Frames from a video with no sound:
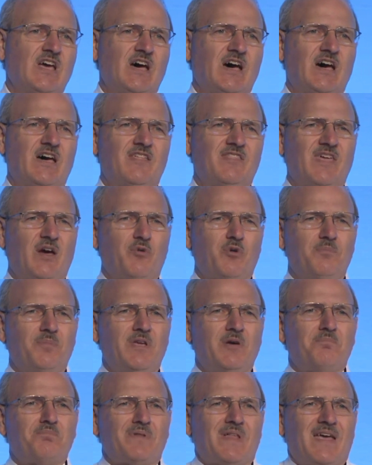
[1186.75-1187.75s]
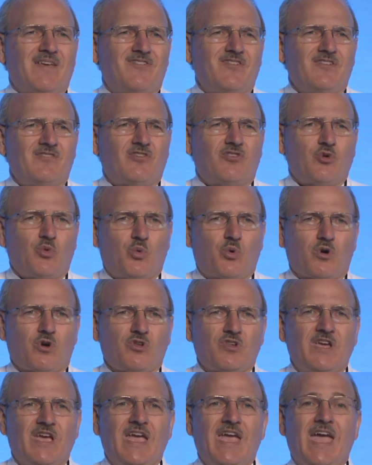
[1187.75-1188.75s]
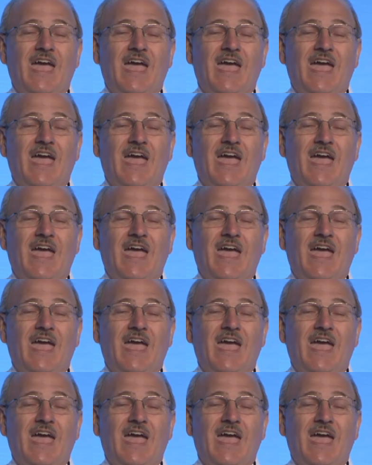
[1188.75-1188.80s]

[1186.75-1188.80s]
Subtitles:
that would be a blessing to the world,